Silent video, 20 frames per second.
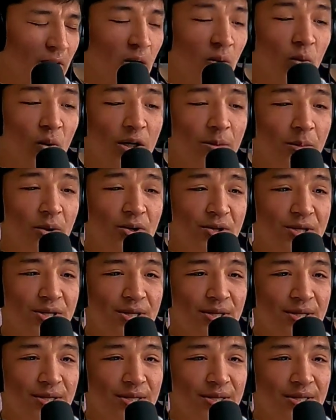One
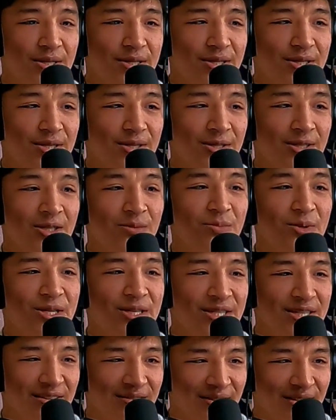person
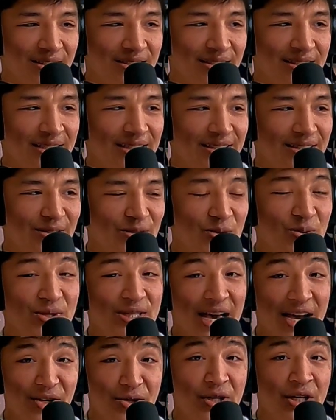specifically who's
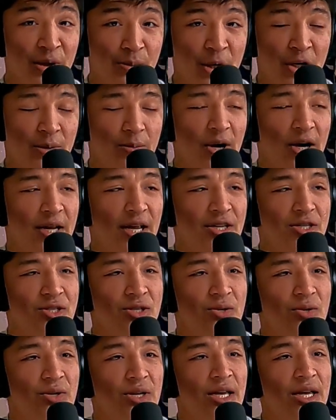actually going to be on the podcast
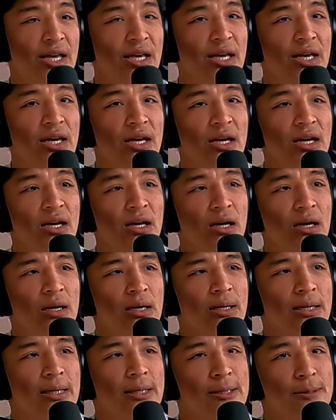soon,
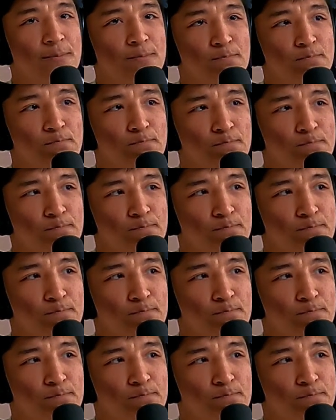um,